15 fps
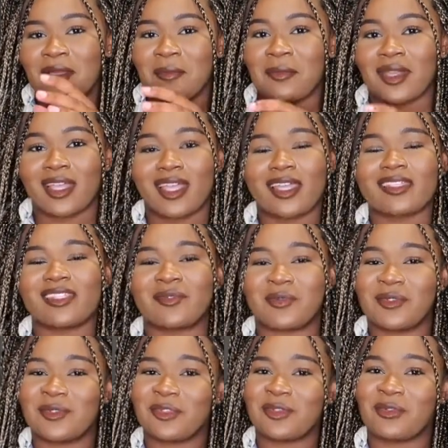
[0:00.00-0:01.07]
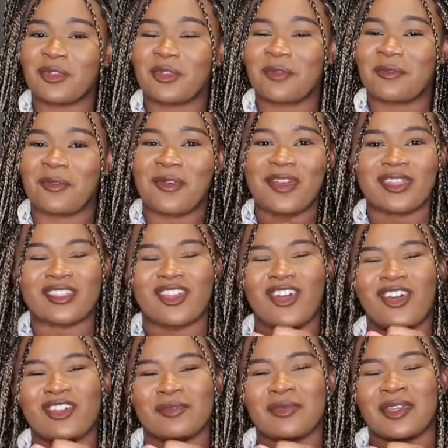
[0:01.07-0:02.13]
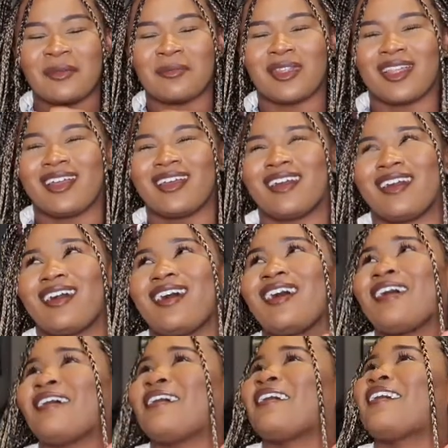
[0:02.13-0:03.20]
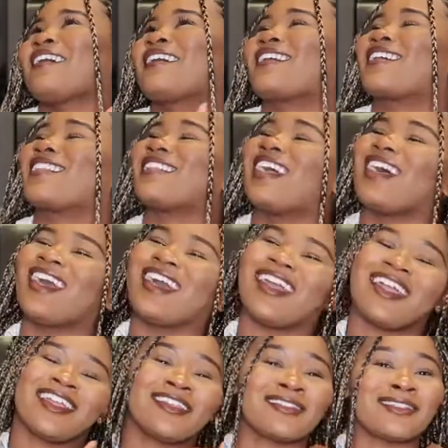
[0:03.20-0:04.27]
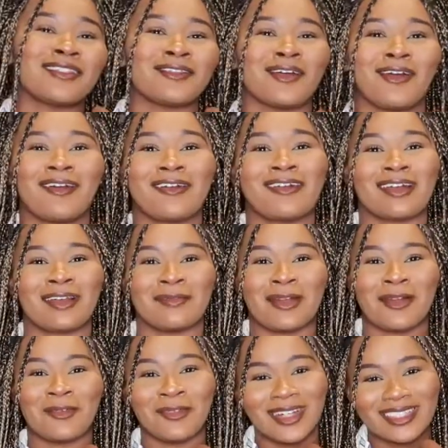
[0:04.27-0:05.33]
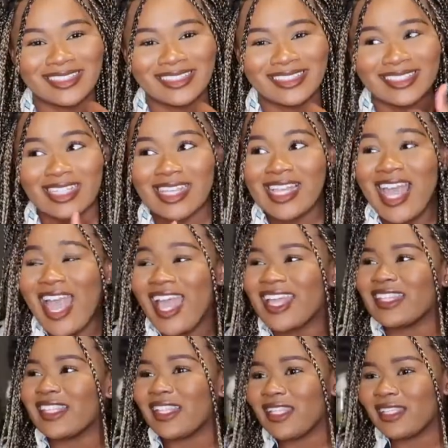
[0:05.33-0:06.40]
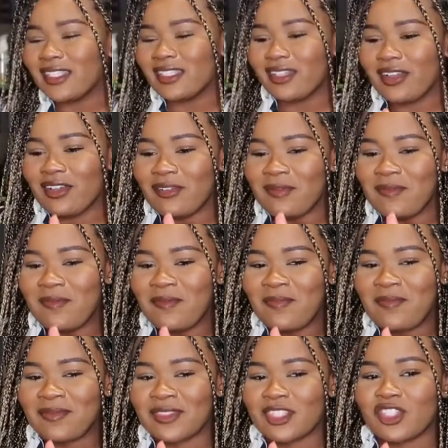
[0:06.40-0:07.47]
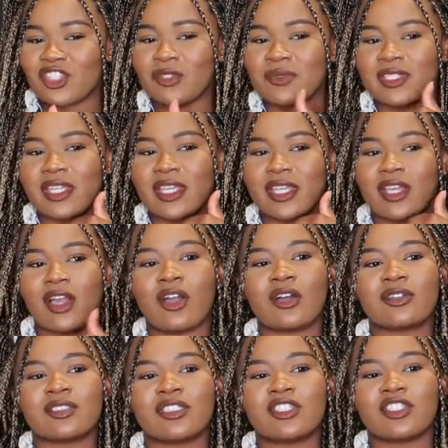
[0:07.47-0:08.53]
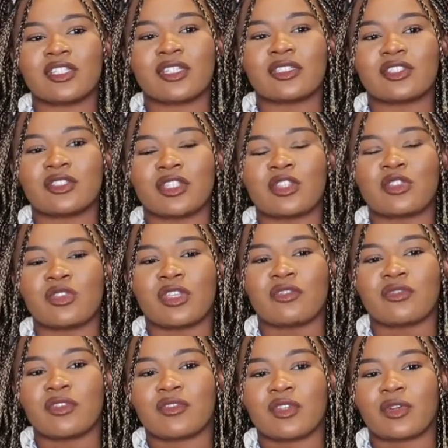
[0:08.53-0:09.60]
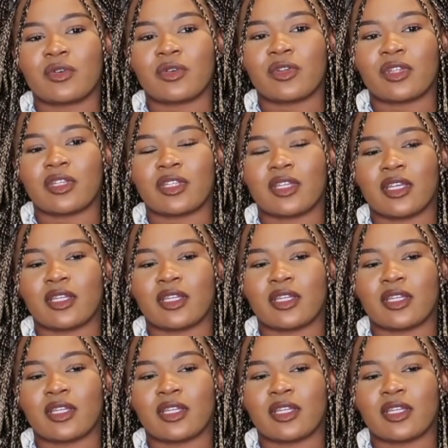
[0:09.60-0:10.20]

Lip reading: my casting producer for The Voice calls me. I'm like, oh, like it's just all gonna come at once. And then she was like, oh, Denisha, do you think you can re-record?